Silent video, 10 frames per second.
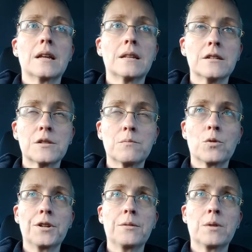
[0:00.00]
this
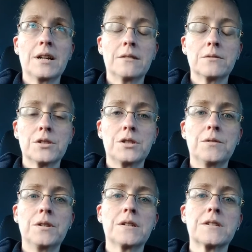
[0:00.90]
morning when I was
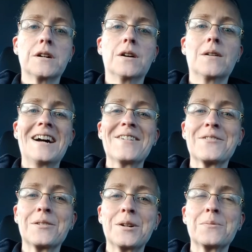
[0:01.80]
doing so,
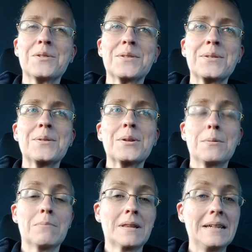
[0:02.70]
after I was
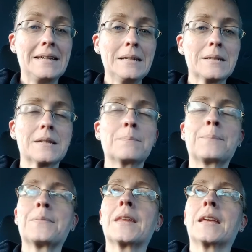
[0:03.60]
complete,
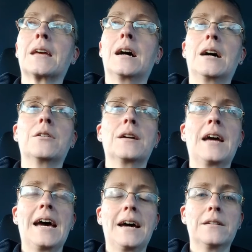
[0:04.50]
I
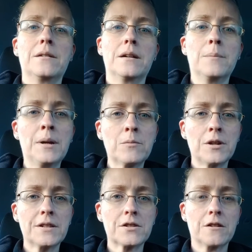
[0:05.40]
had a
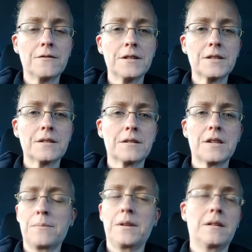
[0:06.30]
memory surface,
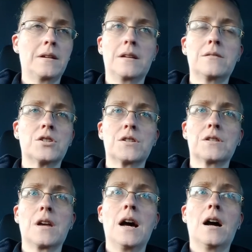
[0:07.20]
something I
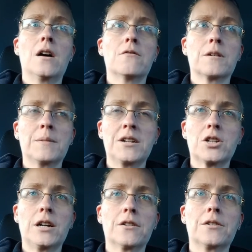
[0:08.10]
just from my
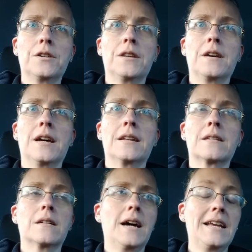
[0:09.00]
childhood that
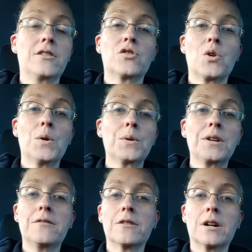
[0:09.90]
I had
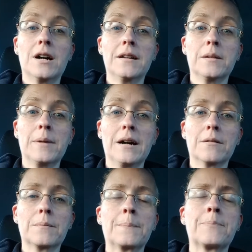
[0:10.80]
totally forgotten about.